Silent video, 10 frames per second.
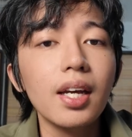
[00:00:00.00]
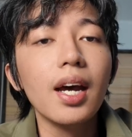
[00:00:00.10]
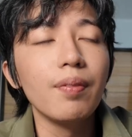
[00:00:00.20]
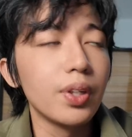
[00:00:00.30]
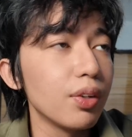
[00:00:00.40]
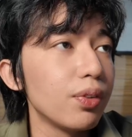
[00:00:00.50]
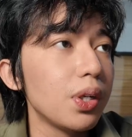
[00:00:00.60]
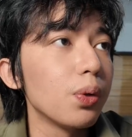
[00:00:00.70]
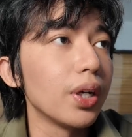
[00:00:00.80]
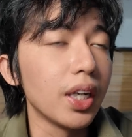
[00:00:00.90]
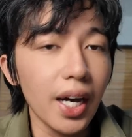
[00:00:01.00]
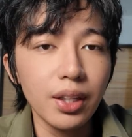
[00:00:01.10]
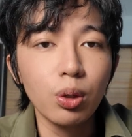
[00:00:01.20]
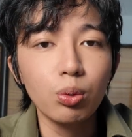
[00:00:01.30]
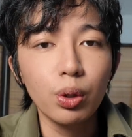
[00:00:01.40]
I'm giving you a
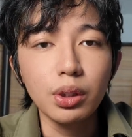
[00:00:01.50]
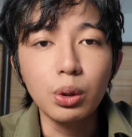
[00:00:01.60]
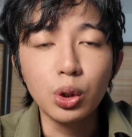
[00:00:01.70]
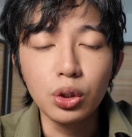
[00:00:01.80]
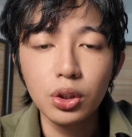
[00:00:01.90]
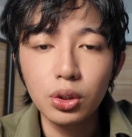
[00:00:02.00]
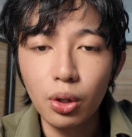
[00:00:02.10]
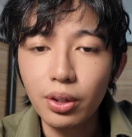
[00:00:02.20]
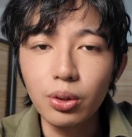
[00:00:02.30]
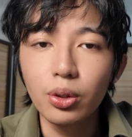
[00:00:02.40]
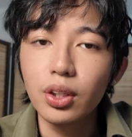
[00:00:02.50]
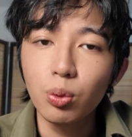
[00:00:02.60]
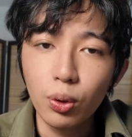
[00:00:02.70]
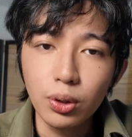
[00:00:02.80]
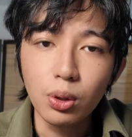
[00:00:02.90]
guide on what you should start on
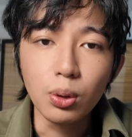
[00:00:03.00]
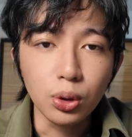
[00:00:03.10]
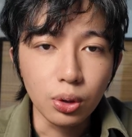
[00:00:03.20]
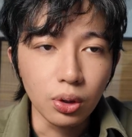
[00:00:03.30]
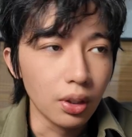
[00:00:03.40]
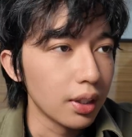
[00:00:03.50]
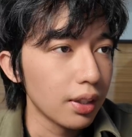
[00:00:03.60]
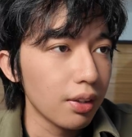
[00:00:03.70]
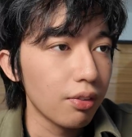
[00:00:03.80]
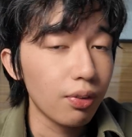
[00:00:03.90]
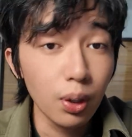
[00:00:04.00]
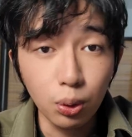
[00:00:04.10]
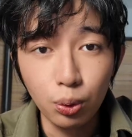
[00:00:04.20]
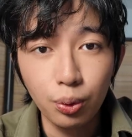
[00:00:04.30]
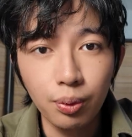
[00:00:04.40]
and what you should
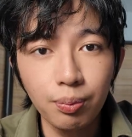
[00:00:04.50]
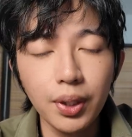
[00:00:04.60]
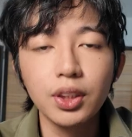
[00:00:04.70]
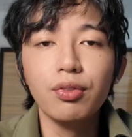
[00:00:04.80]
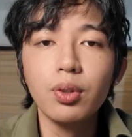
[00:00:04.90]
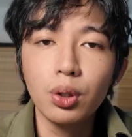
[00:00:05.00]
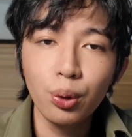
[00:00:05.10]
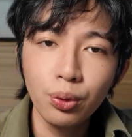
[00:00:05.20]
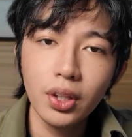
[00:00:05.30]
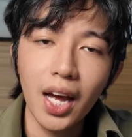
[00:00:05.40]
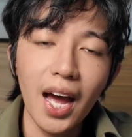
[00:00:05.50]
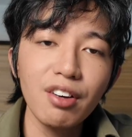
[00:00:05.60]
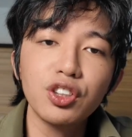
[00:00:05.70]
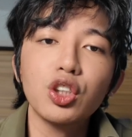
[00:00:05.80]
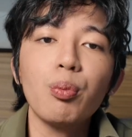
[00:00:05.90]
follow. Because if you don't
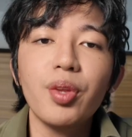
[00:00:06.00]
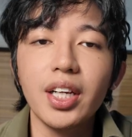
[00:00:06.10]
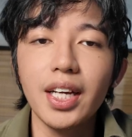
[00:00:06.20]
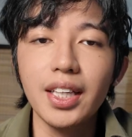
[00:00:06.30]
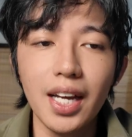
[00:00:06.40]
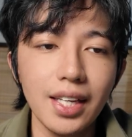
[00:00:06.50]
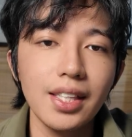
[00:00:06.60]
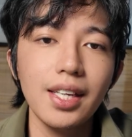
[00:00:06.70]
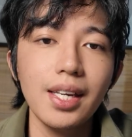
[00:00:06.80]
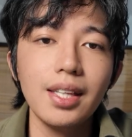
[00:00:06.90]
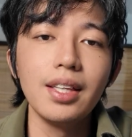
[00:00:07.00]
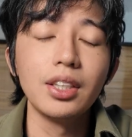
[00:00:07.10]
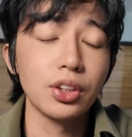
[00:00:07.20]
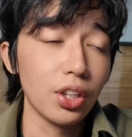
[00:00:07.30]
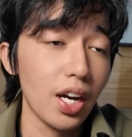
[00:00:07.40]
have something like that,
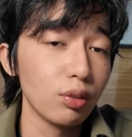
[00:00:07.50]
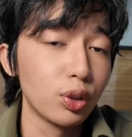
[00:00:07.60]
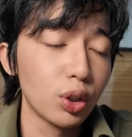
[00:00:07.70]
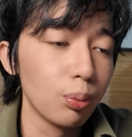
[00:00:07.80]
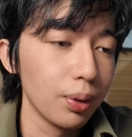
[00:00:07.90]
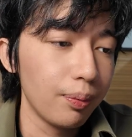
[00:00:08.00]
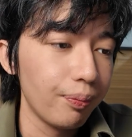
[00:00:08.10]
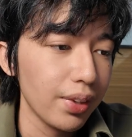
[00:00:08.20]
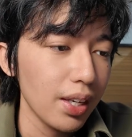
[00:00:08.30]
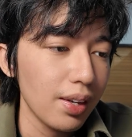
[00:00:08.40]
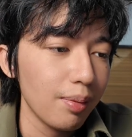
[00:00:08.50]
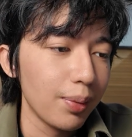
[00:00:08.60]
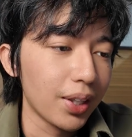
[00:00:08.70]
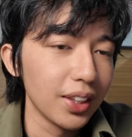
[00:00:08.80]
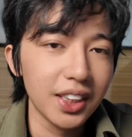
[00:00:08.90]
then you're gonna have trouble.
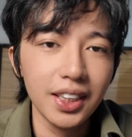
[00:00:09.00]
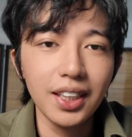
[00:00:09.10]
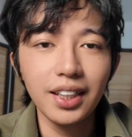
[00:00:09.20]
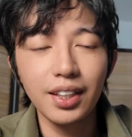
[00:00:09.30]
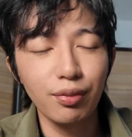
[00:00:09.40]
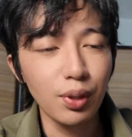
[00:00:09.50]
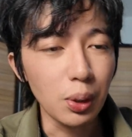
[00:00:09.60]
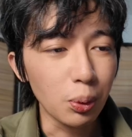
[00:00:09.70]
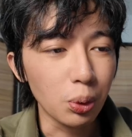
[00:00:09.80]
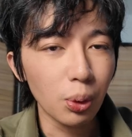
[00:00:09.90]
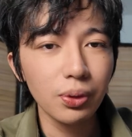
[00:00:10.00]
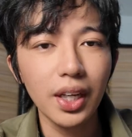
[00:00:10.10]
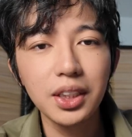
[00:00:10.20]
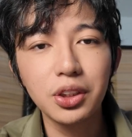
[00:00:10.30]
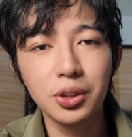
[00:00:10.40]
Because if you
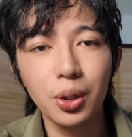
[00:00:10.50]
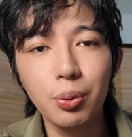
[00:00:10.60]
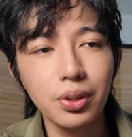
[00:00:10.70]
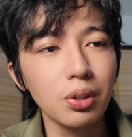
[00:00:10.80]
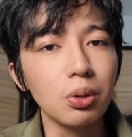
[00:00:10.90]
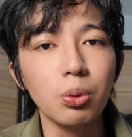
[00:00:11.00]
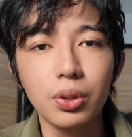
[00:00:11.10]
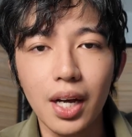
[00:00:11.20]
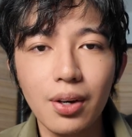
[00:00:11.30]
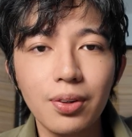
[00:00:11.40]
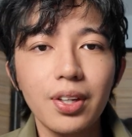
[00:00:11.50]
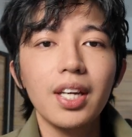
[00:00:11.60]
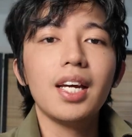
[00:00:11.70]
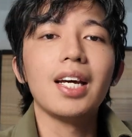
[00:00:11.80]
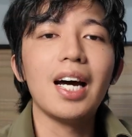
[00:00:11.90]
don't enjoy what you do now,
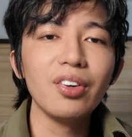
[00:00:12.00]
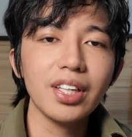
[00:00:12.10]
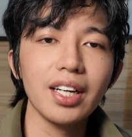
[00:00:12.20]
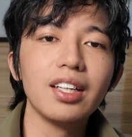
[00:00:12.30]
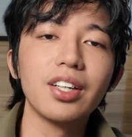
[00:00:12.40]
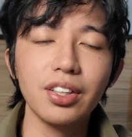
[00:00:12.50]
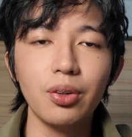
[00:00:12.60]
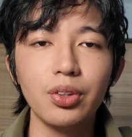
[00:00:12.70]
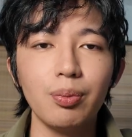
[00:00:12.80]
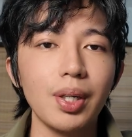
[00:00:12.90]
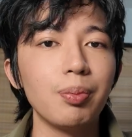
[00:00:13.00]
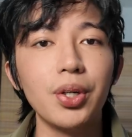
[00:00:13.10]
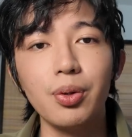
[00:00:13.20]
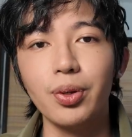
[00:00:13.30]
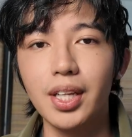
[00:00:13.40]
how the hell are you going to make
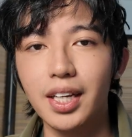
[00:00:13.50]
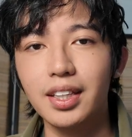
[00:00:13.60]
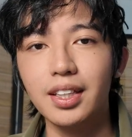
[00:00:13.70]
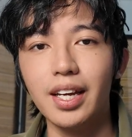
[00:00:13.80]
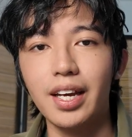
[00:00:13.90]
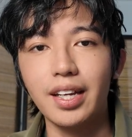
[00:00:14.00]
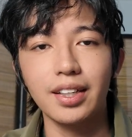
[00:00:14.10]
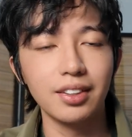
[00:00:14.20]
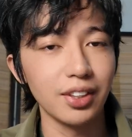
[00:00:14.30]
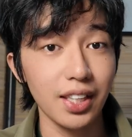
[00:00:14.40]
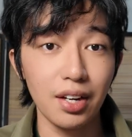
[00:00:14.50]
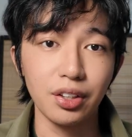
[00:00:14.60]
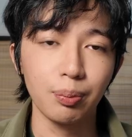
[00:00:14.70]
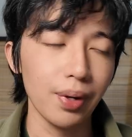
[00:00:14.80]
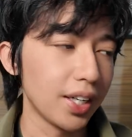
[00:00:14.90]
money with that and
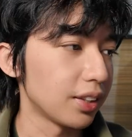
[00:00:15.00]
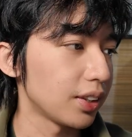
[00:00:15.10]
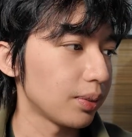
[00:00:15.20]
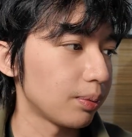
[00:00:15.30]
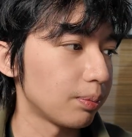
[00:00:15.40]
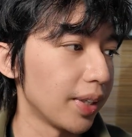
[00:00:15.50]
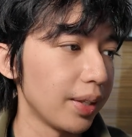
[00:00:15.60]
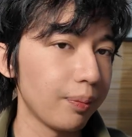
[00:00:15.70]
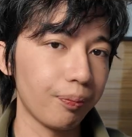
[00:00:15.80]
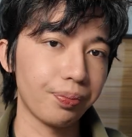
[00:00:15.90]
retire your parents, right?